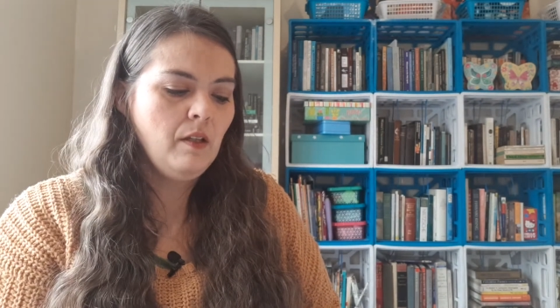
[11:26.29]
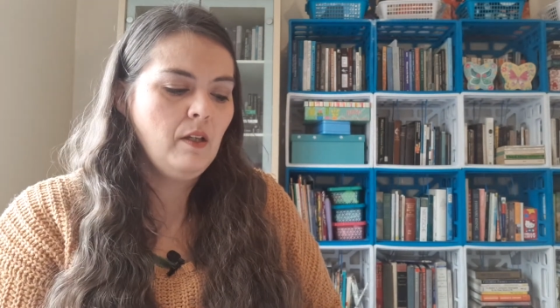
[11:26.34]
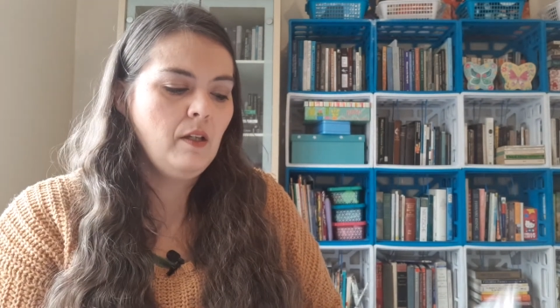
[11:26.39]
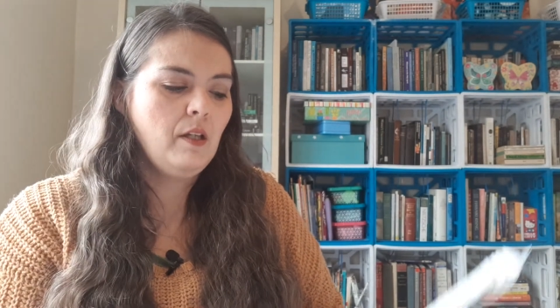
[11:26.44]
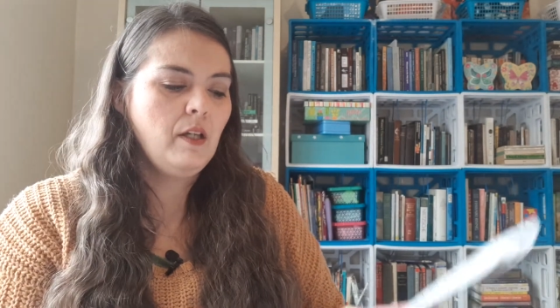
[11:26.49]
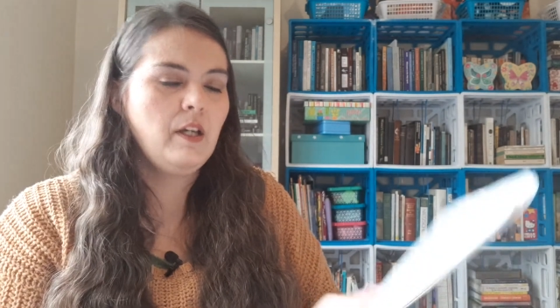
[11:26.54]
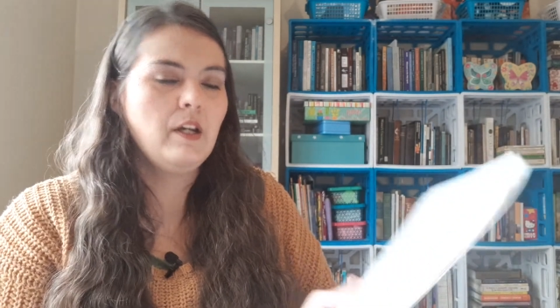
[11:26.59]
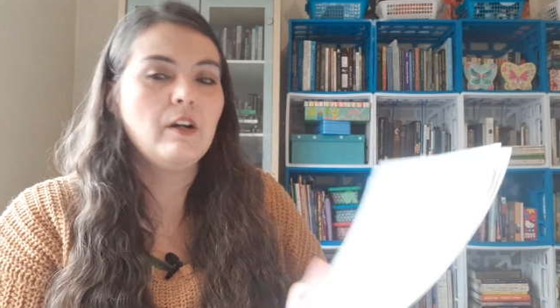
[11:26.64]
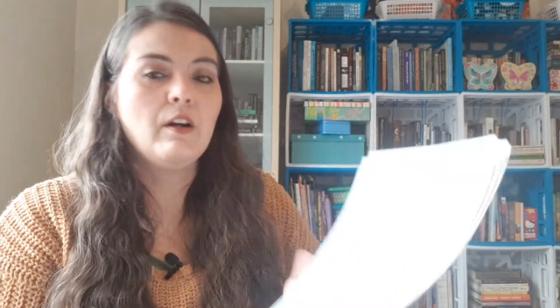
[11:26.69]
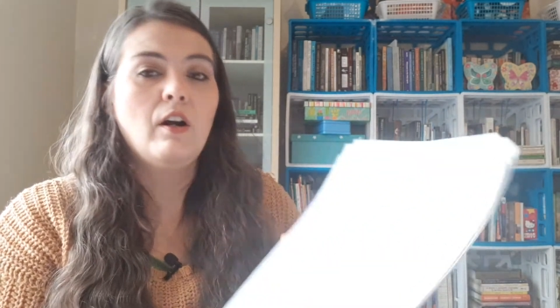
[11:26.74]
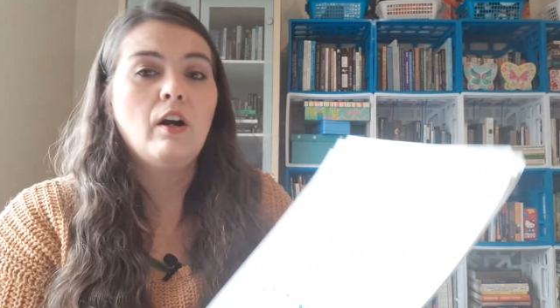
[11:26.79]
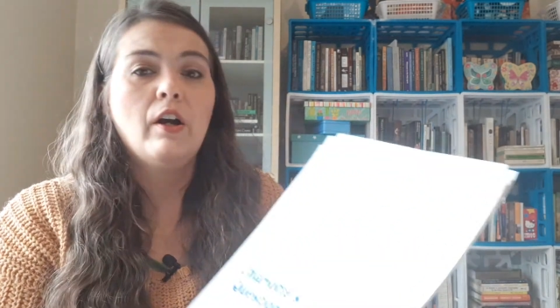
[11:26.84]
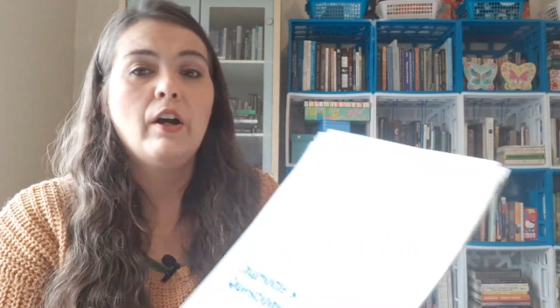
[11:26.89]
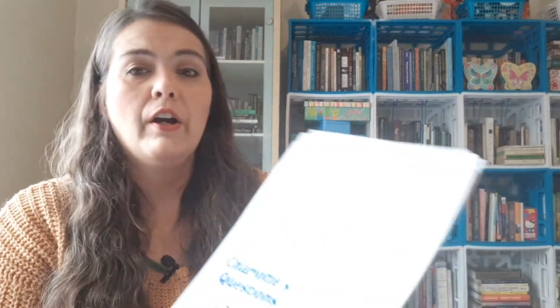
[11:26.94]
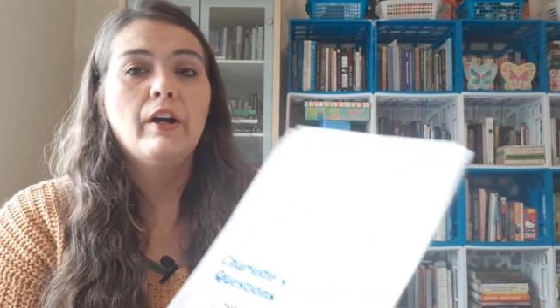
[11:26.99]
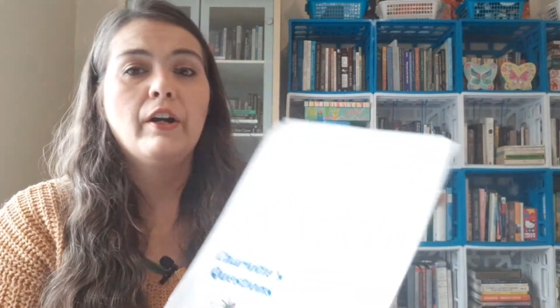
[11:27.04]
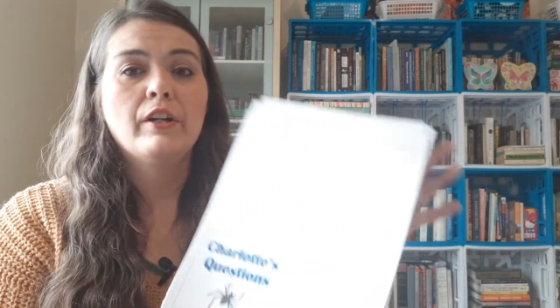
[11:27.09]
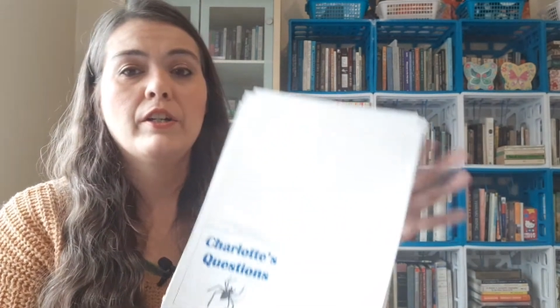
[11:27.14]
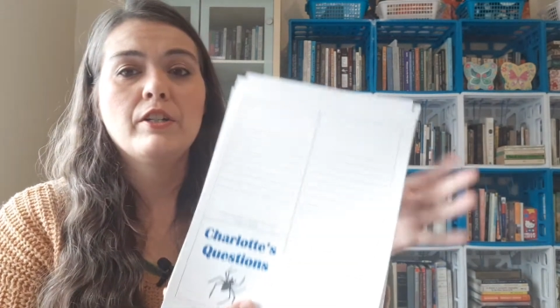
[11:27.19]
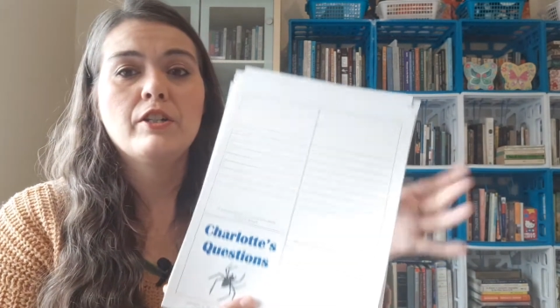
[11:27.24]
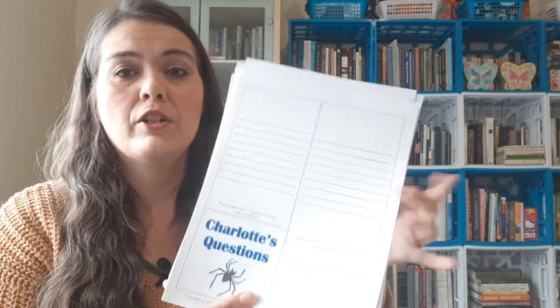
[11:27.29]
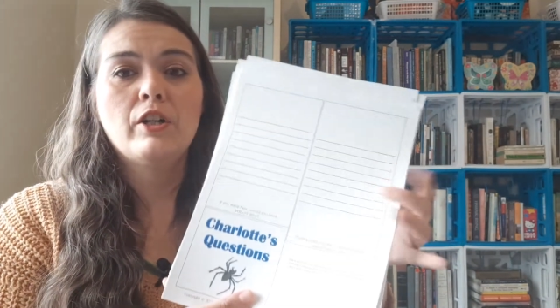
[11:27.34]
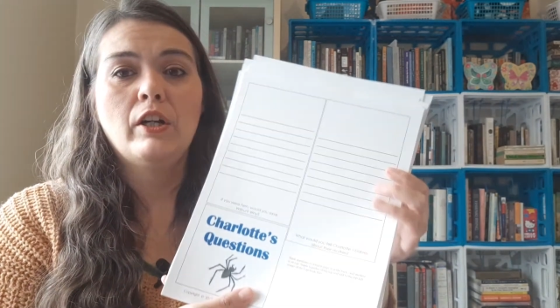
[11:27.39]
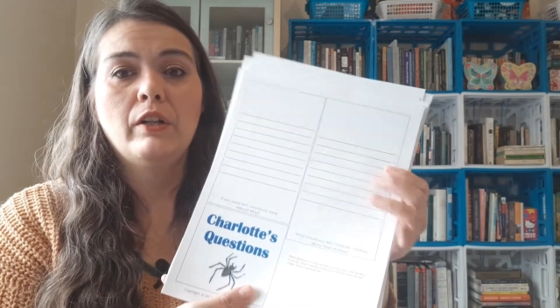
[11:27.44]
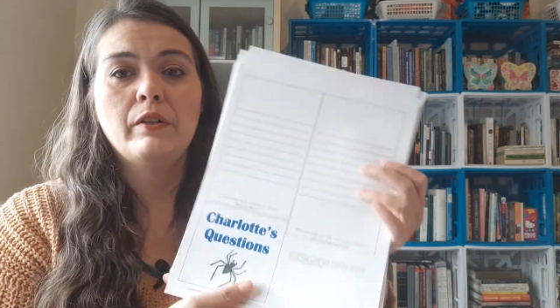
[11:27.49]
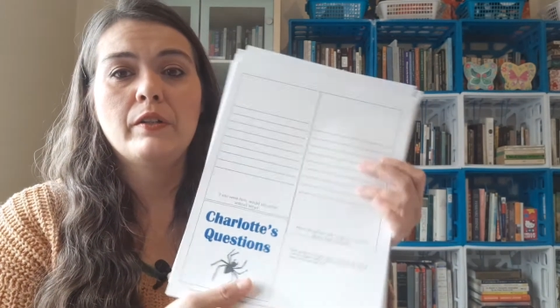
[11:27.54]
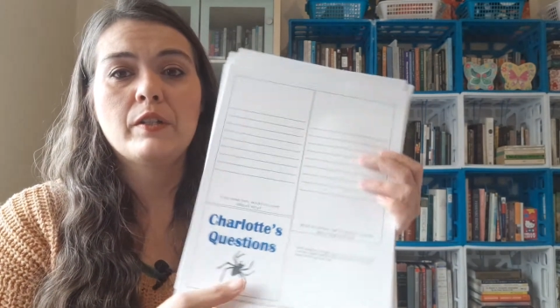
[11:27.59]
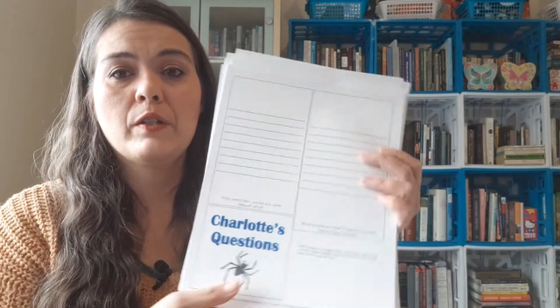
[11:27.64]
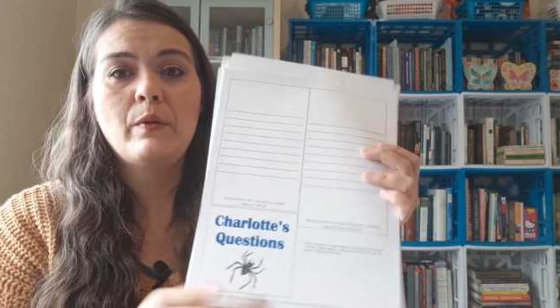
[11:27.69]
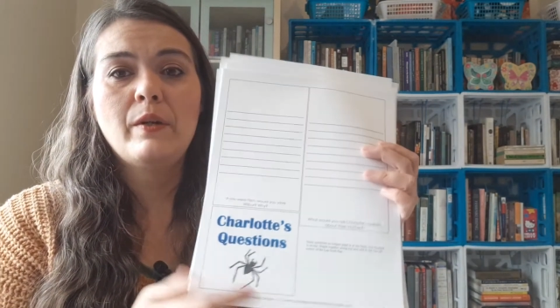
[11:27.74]
Here are
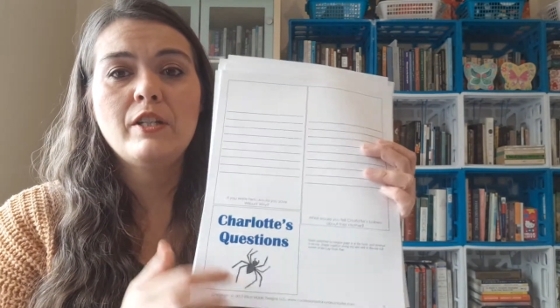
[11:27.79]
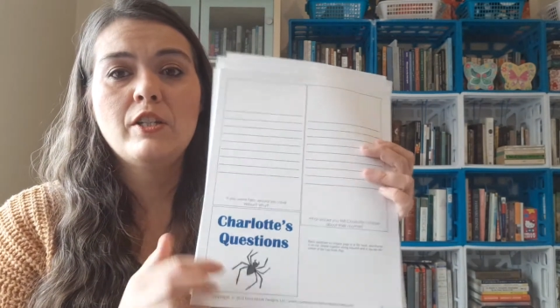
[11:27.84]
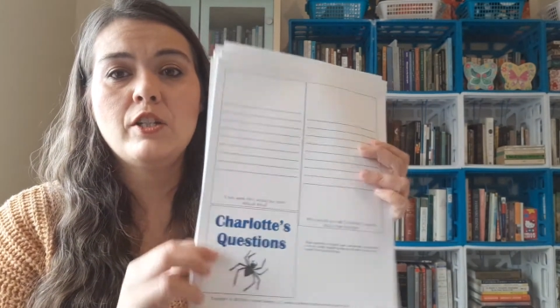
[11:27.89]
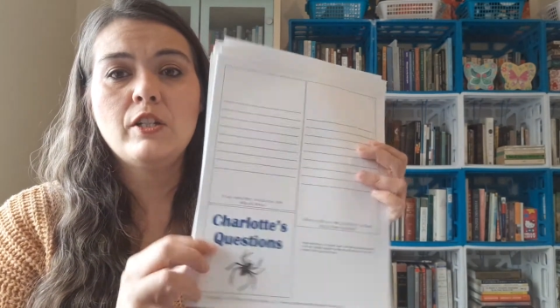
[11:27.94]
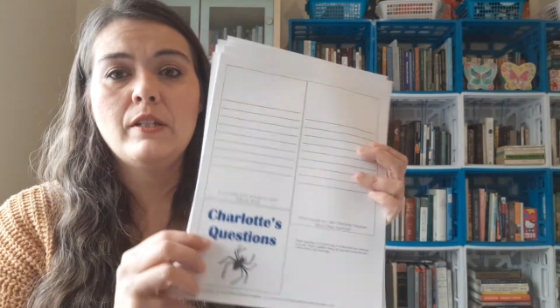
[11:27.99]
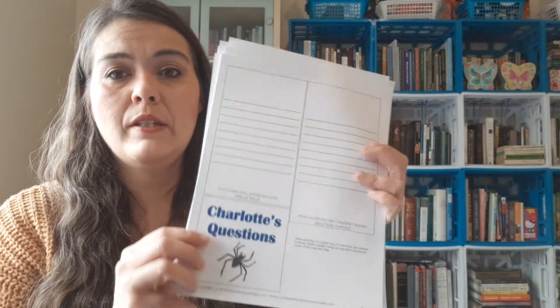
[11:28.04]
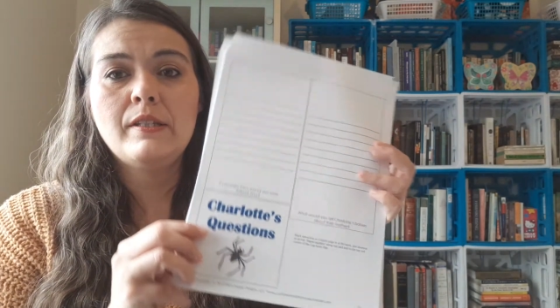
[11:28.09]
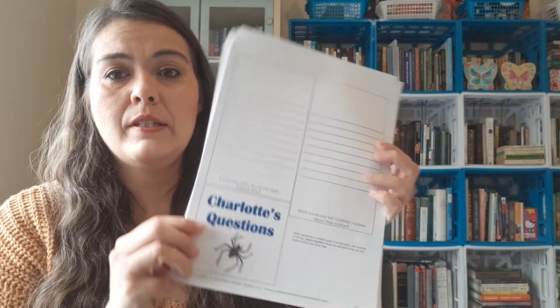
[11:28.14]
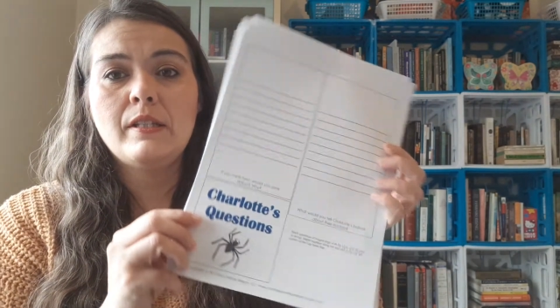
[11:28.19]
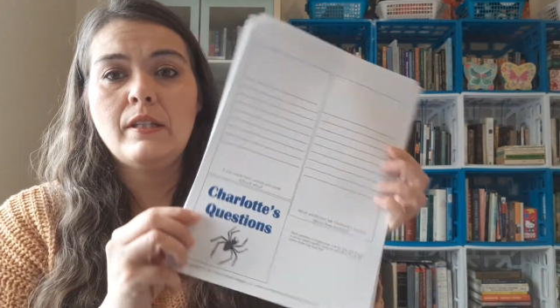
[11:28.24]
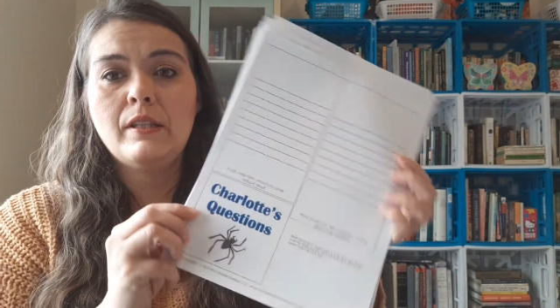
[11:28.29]
Charlotte's questions,